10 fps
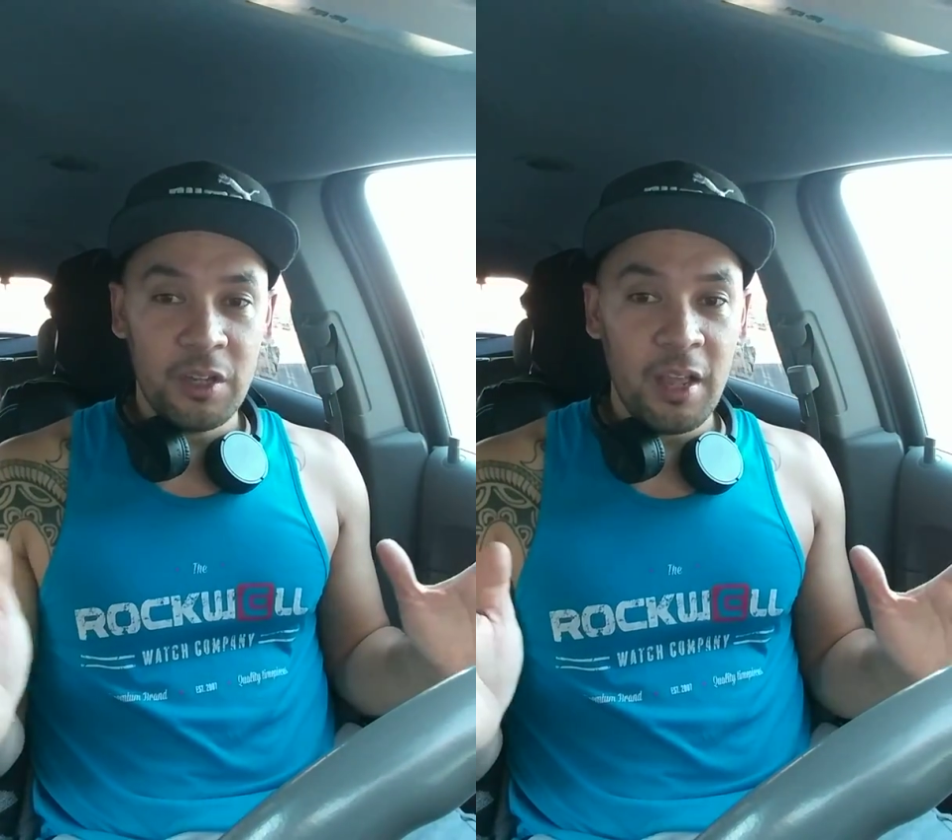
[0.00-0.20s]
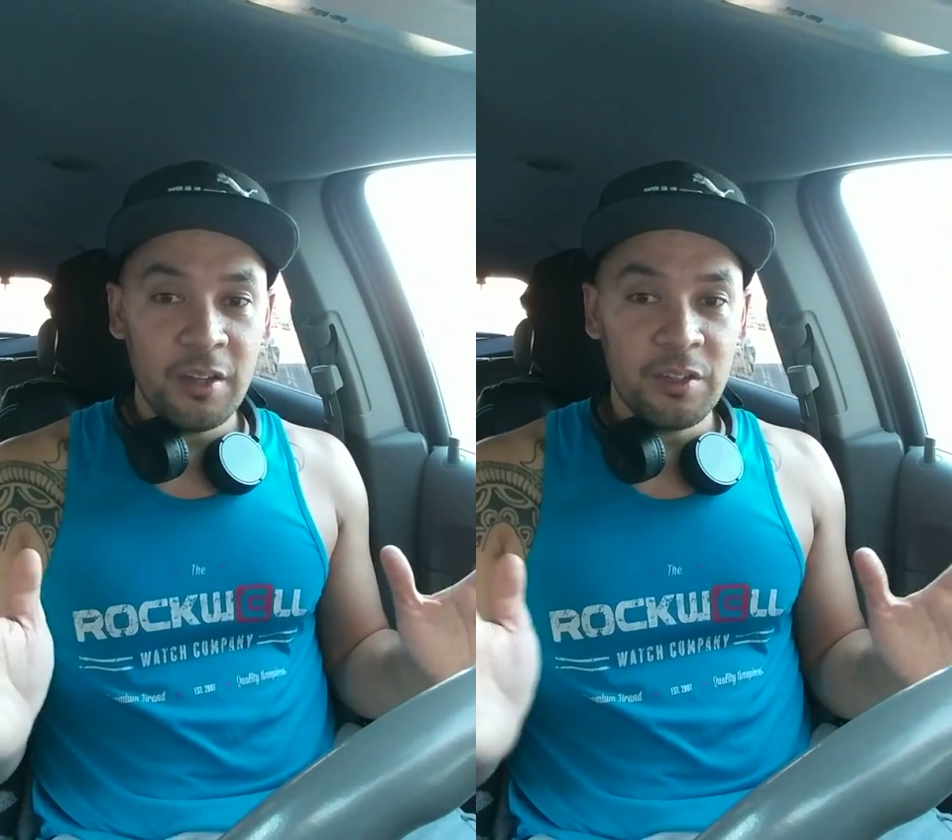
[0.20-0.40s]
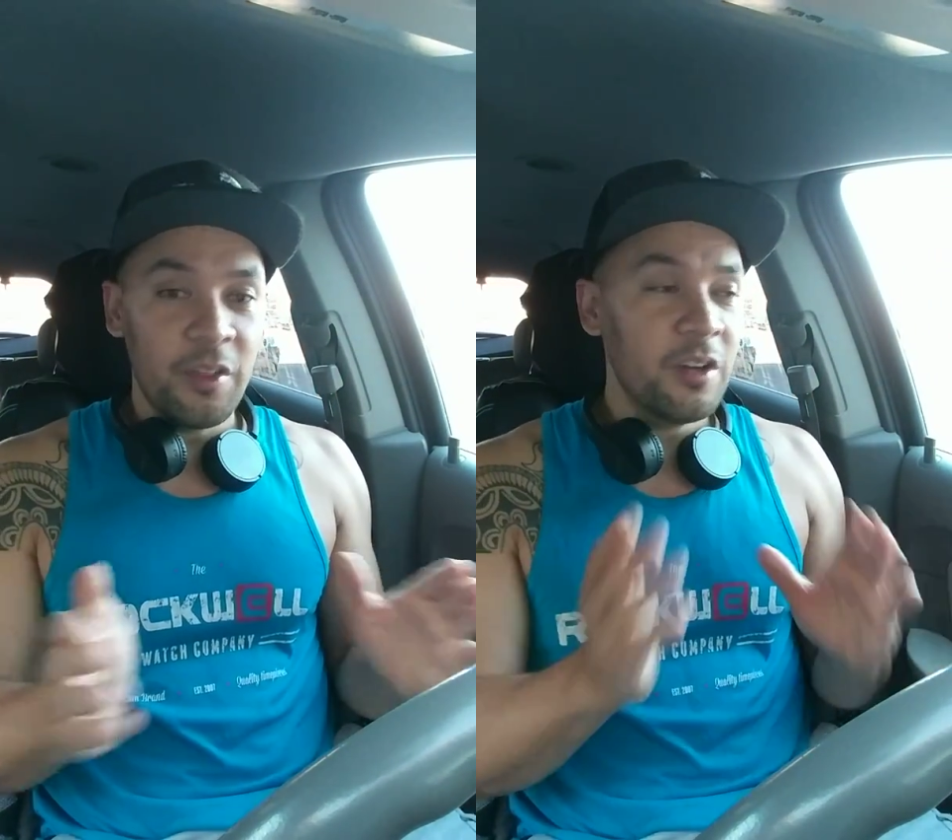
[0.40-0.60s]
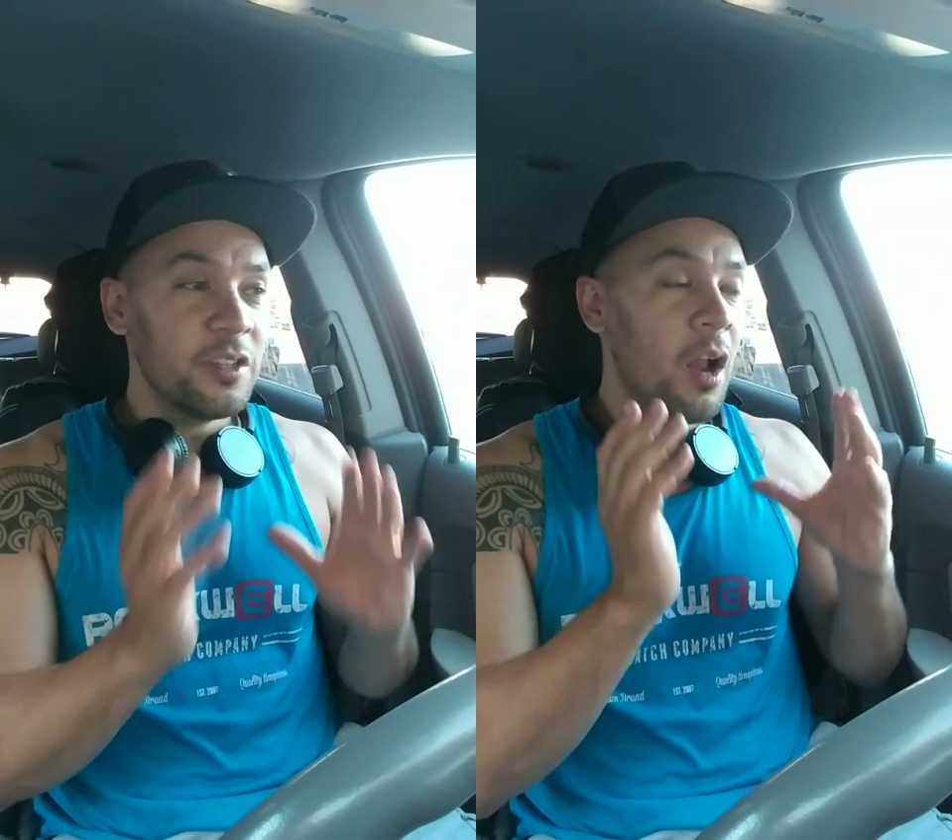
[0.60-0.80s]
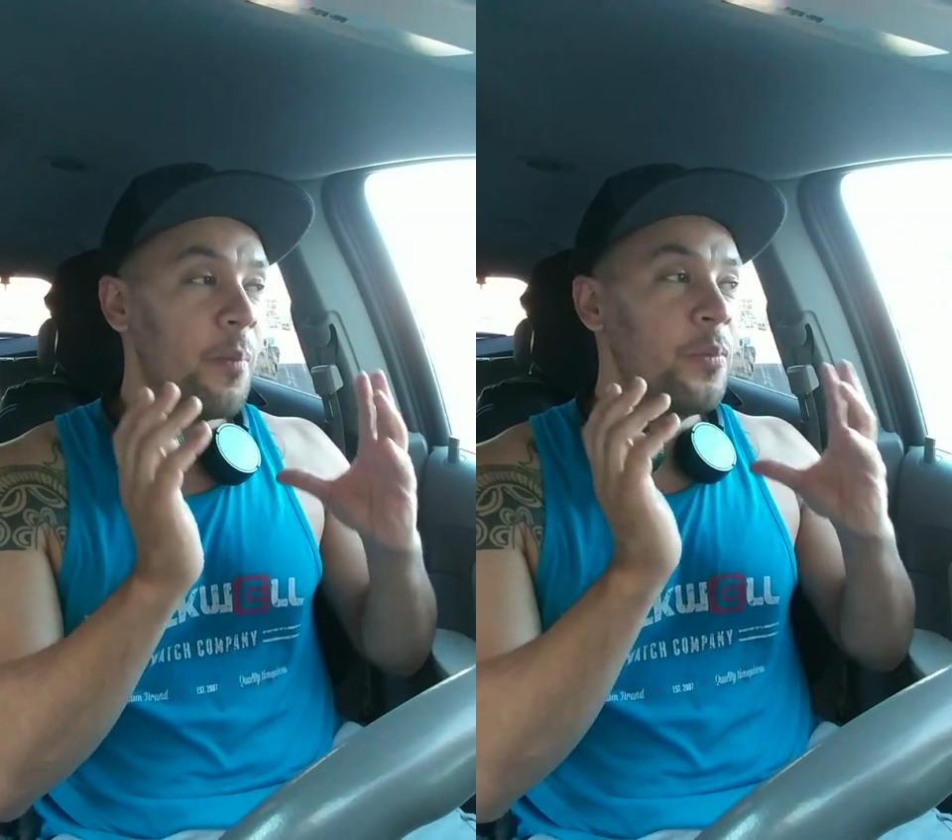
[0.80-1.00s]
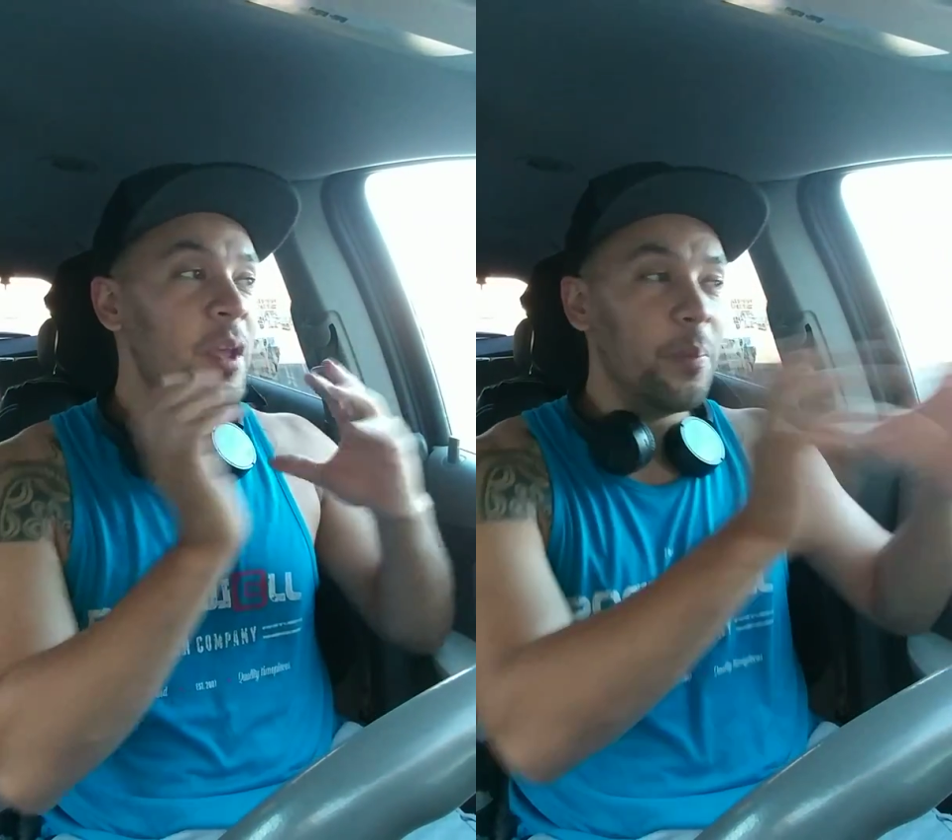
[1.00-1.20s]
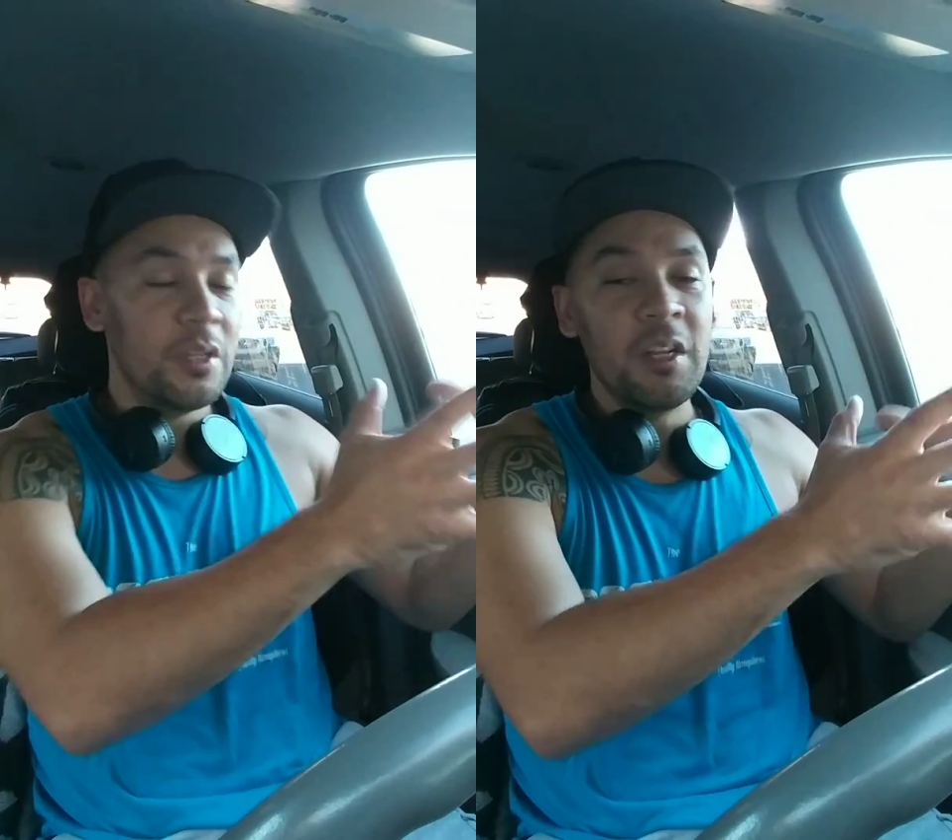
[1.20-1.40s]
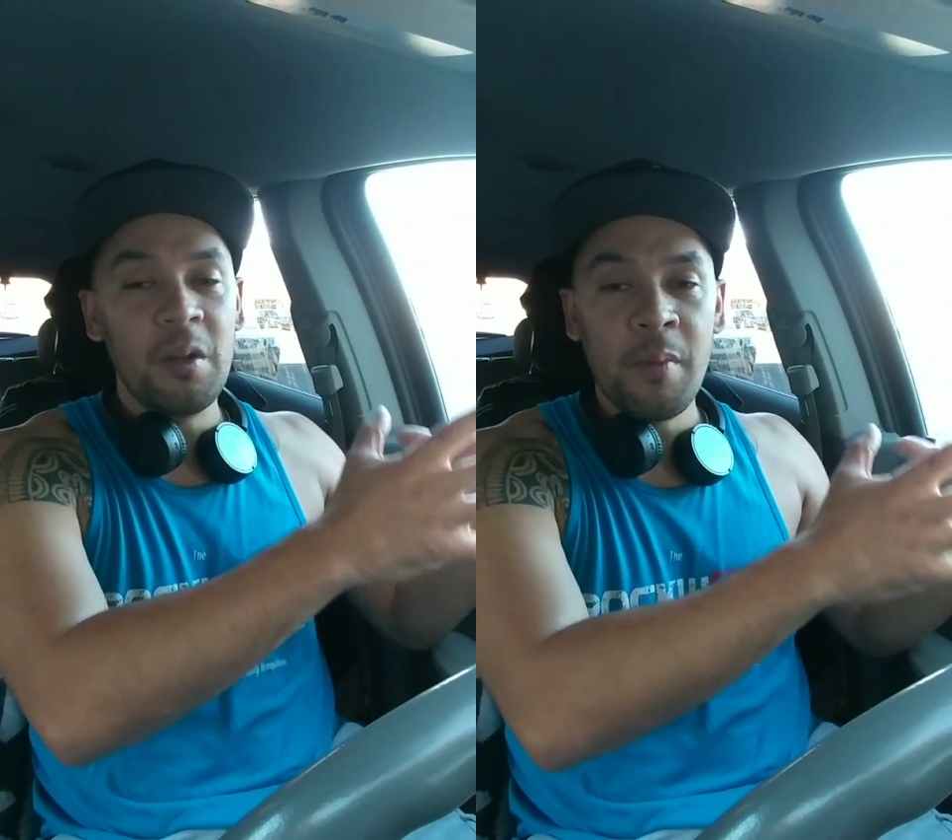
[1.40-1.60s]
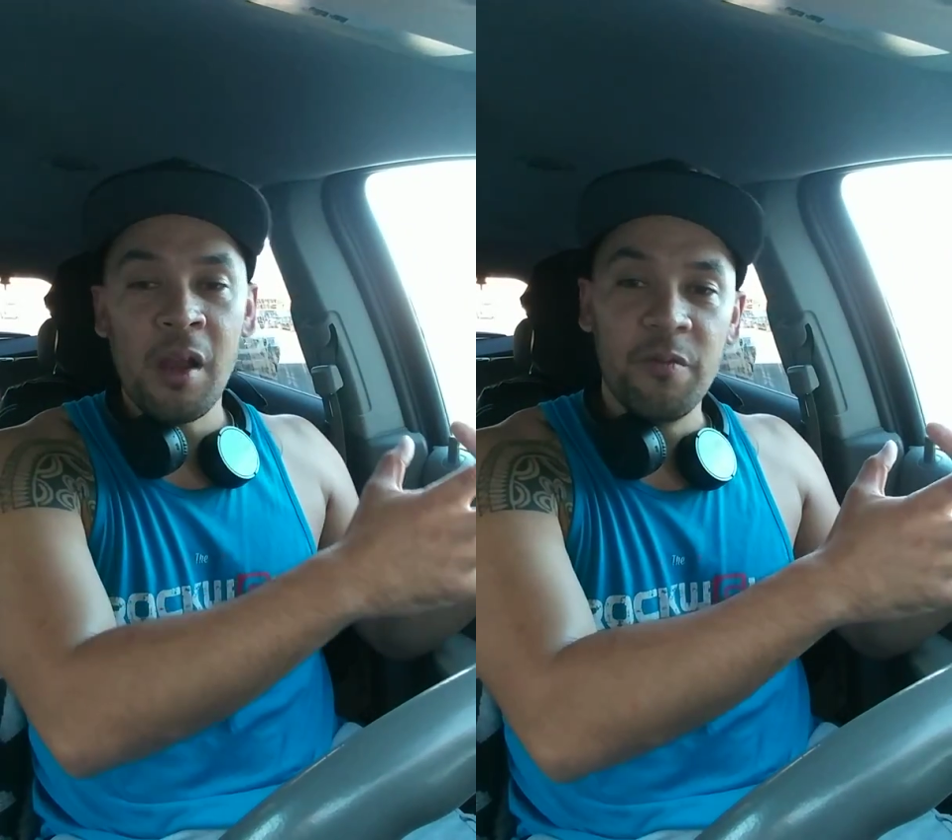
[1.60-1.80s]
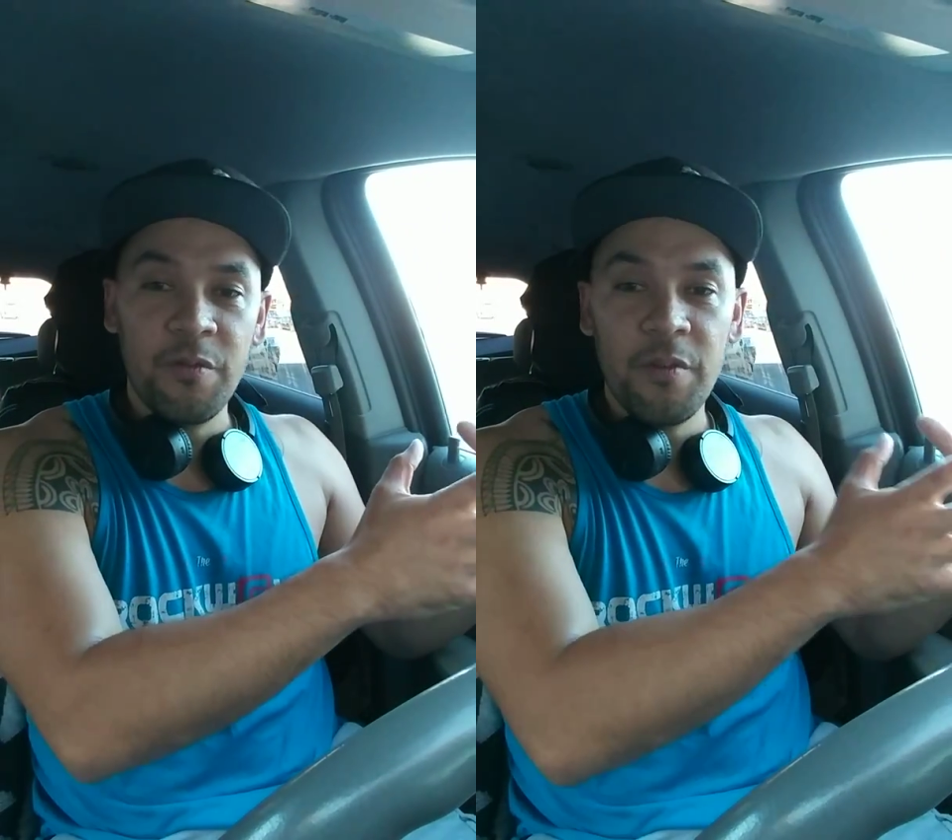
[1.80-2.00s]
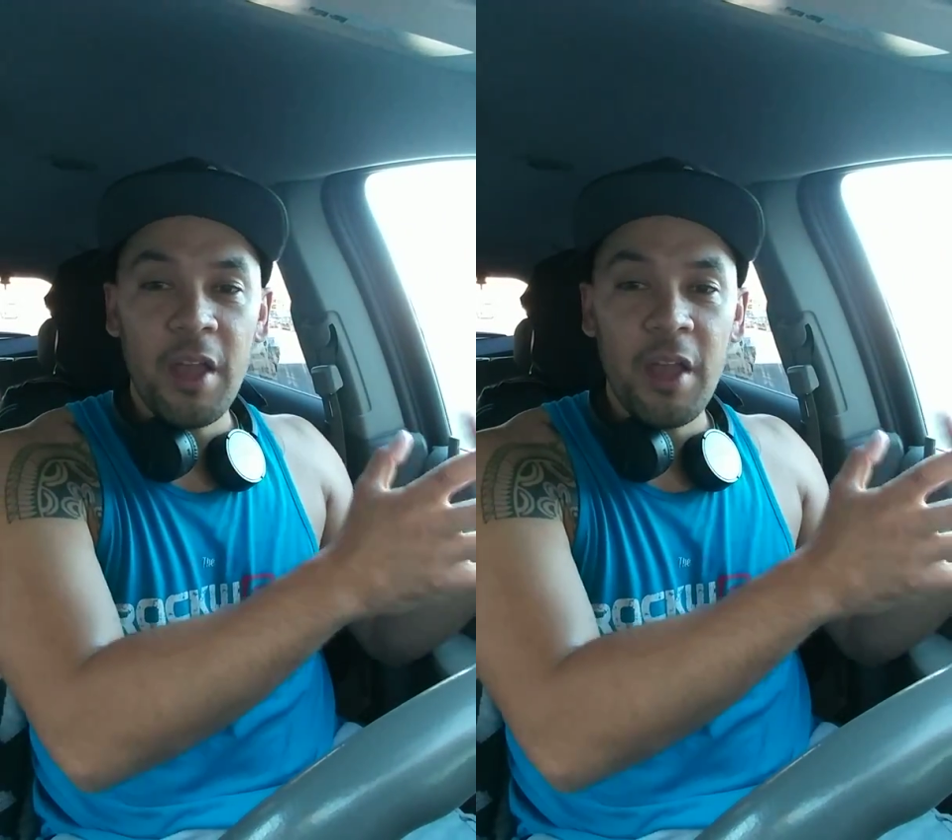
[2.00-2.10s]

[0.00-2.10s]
Okay, so there's an omnipotent amount of